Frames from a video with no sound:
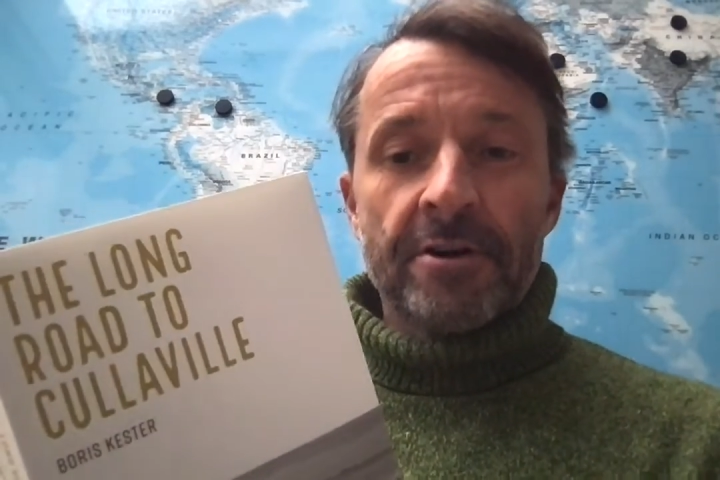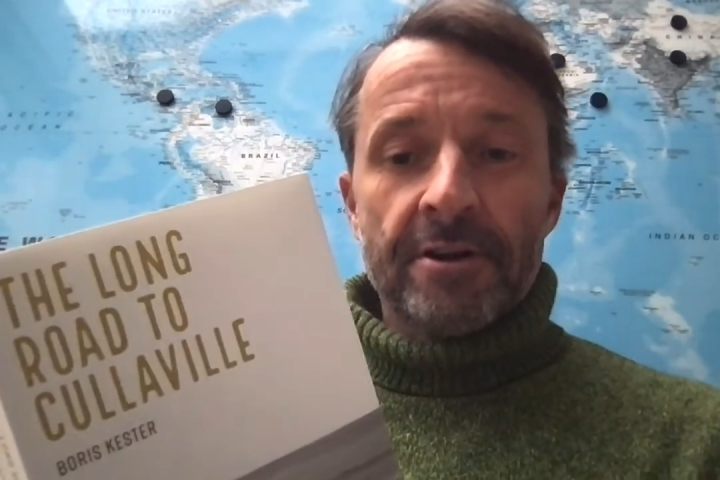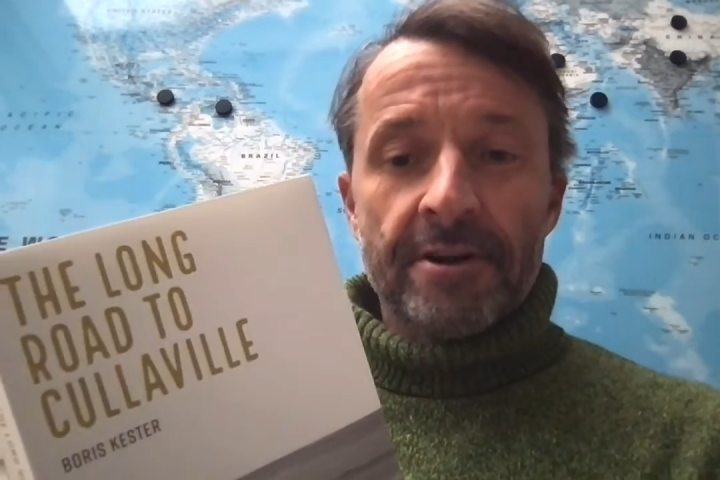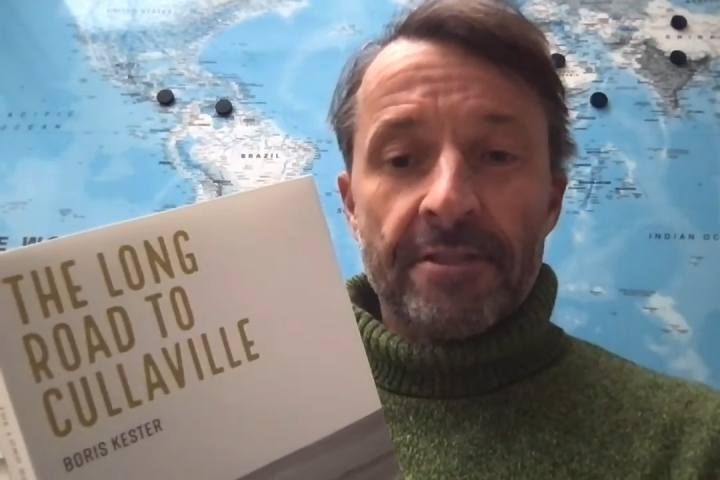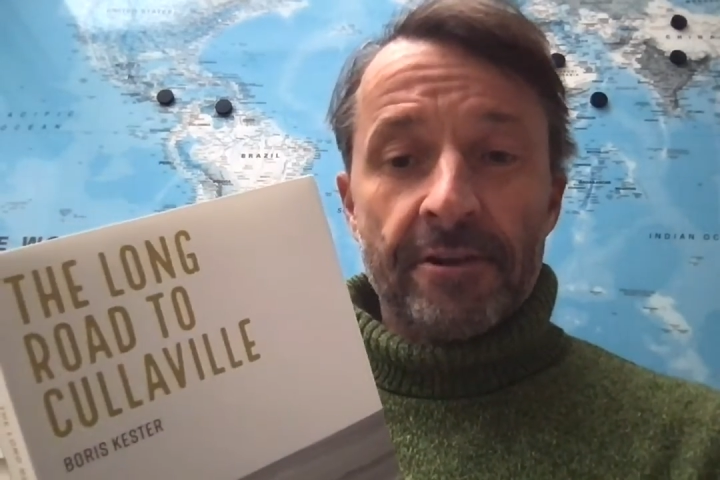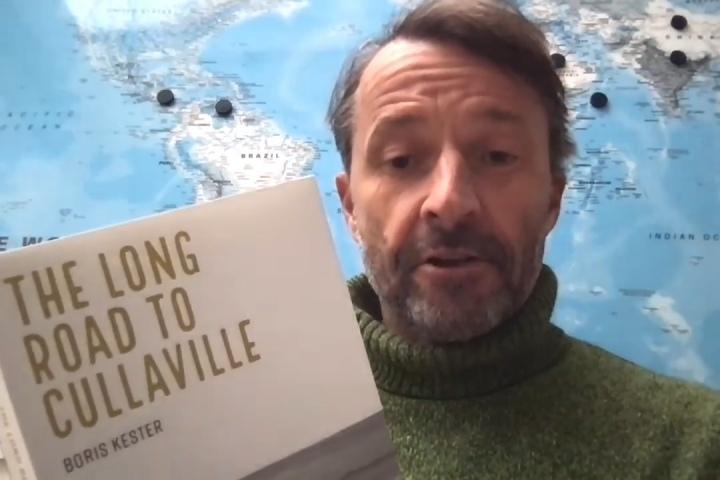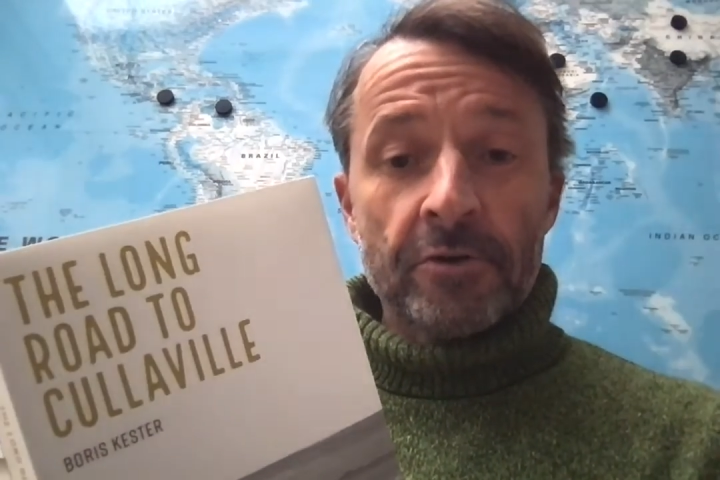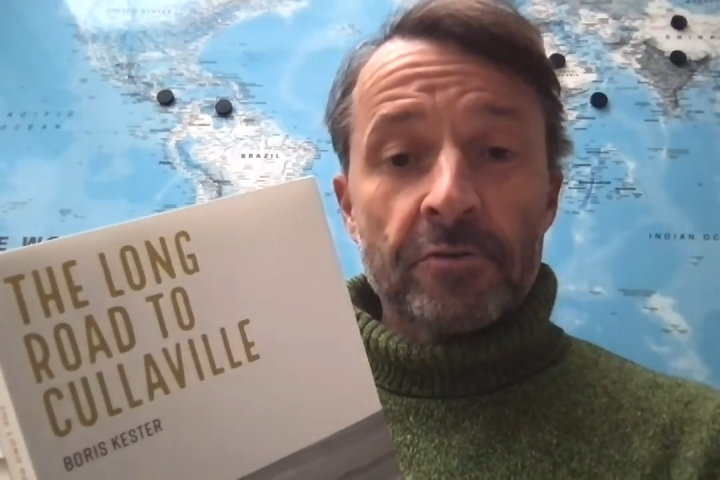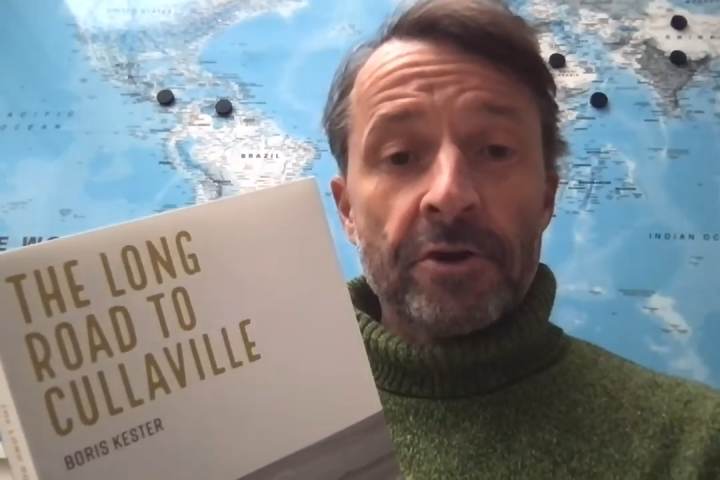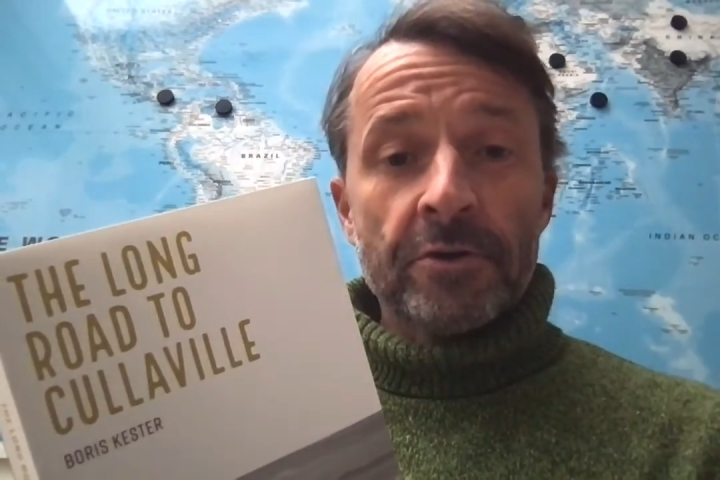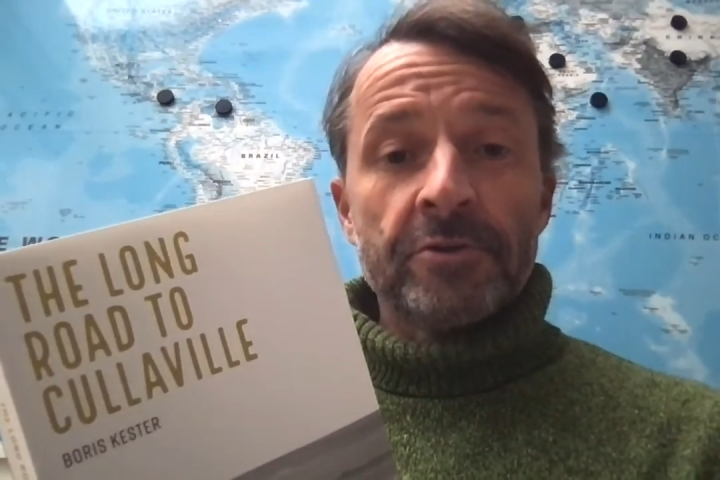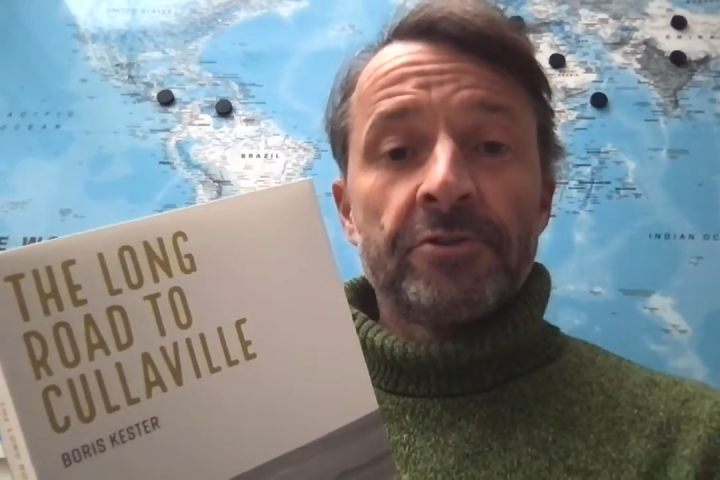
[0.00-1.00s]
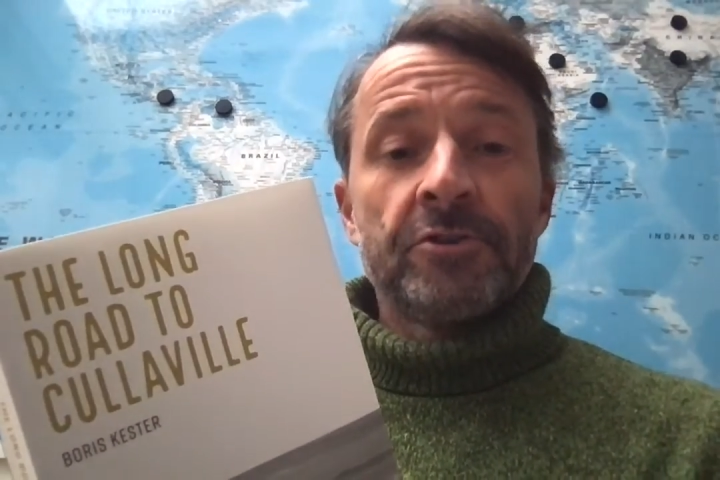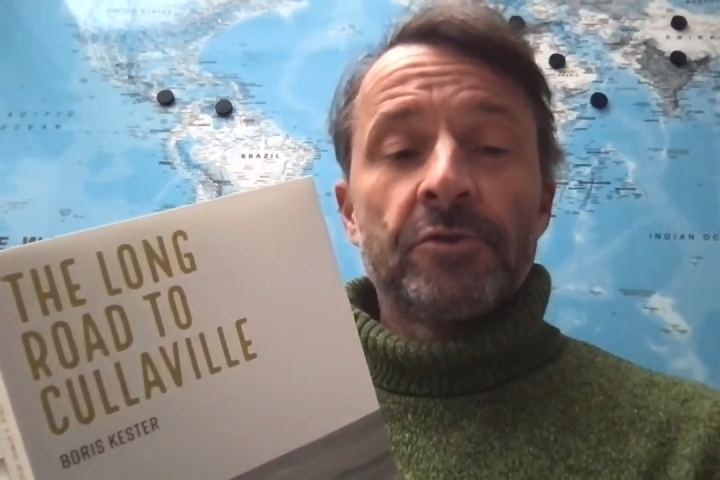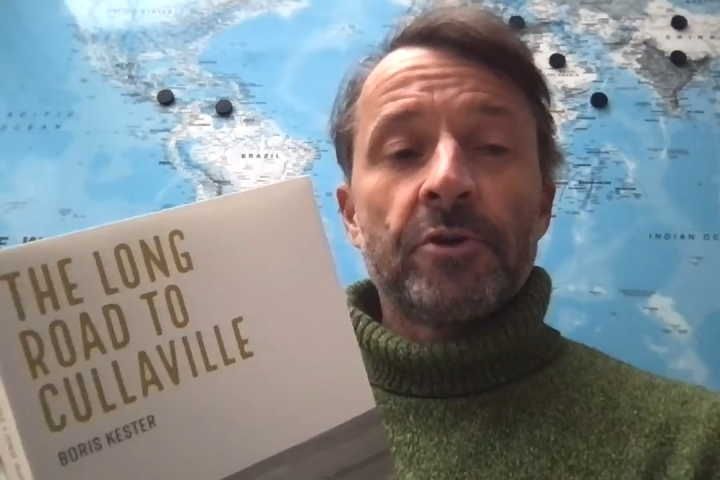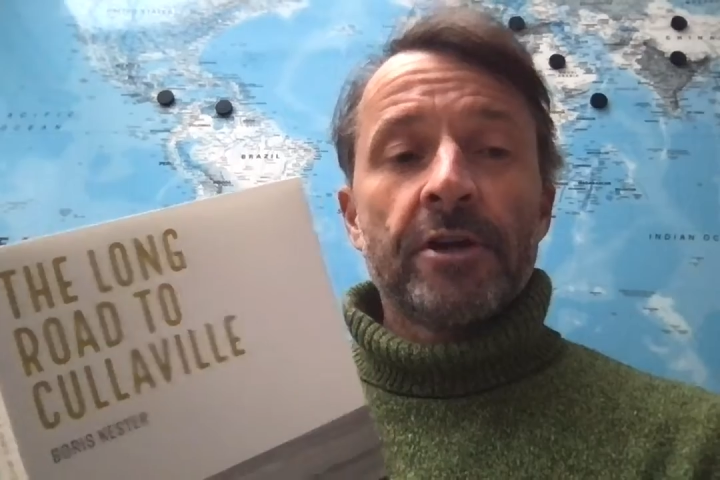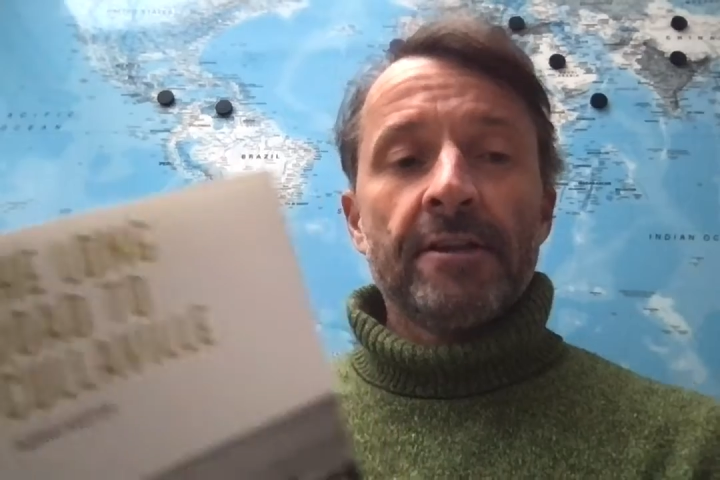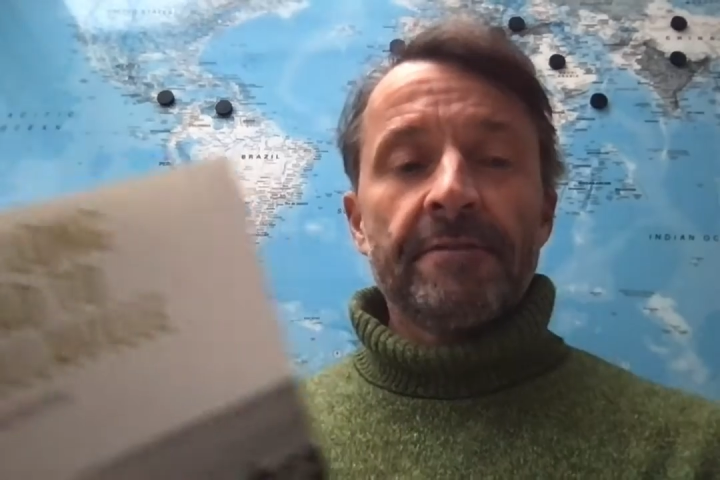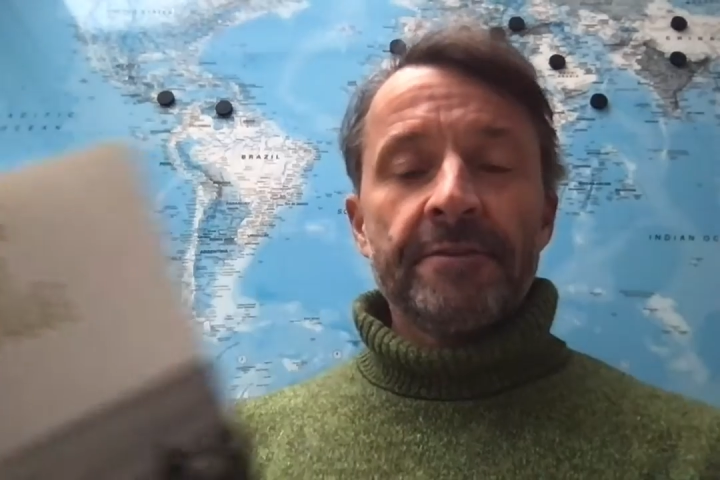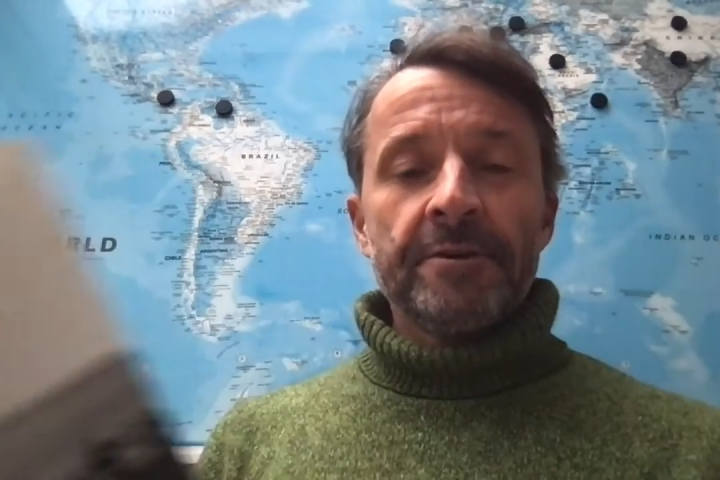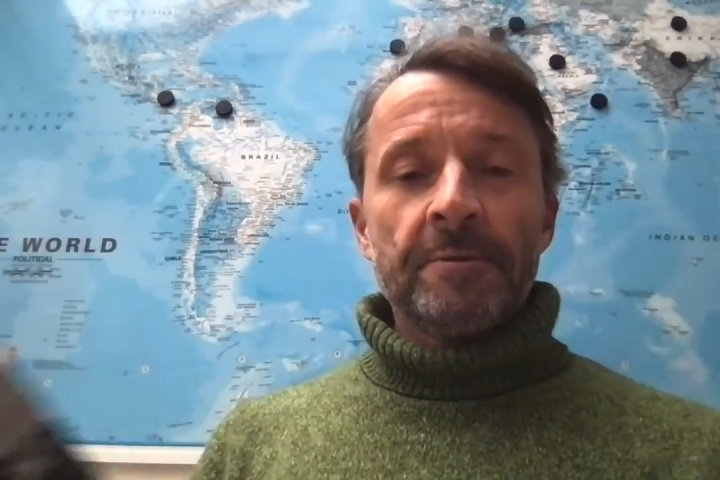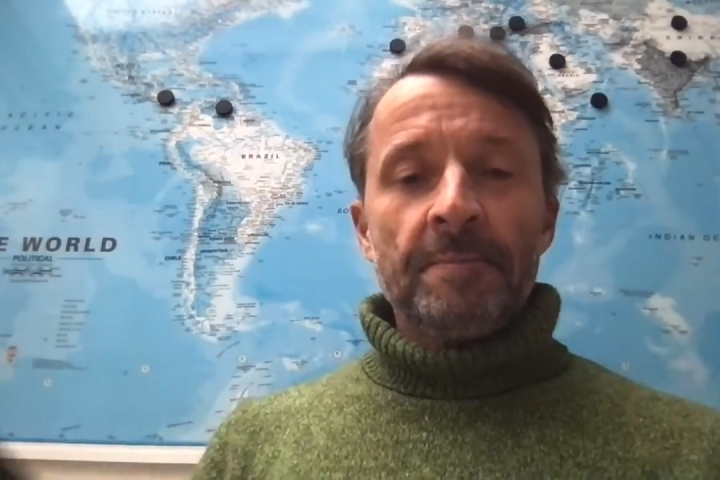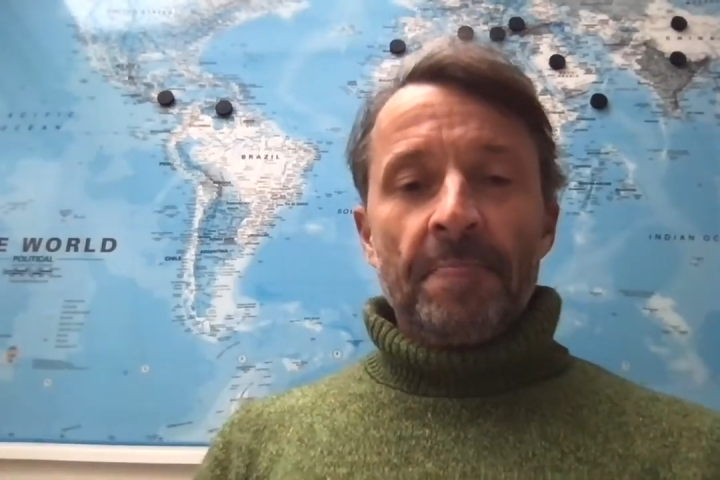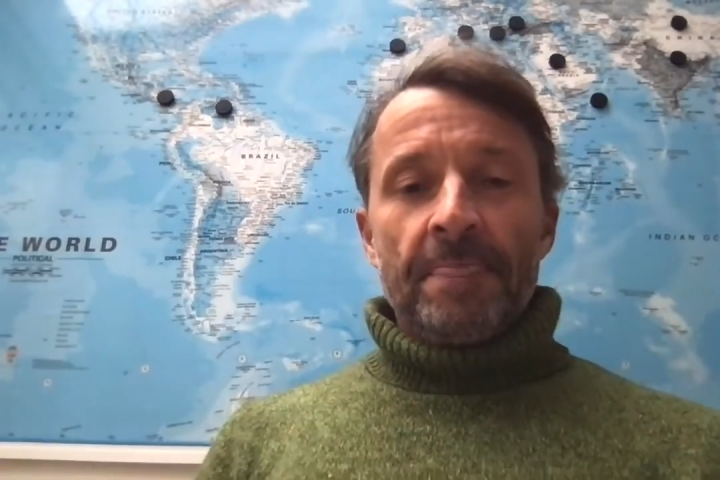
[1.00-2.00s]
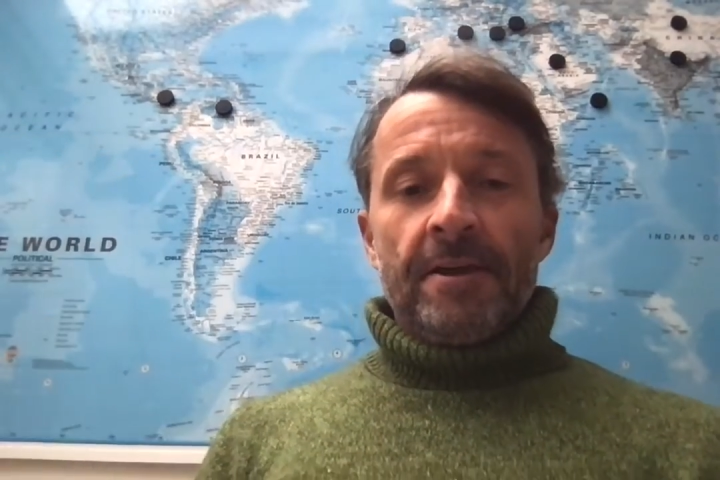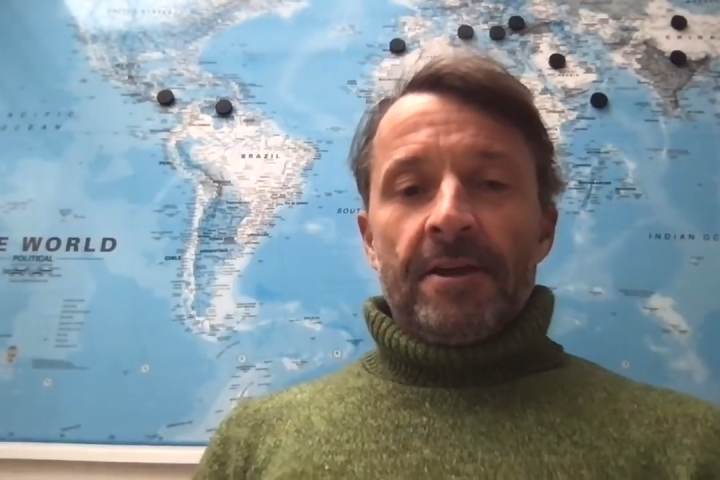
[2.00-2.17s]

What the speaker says: The Long Road to Colorville.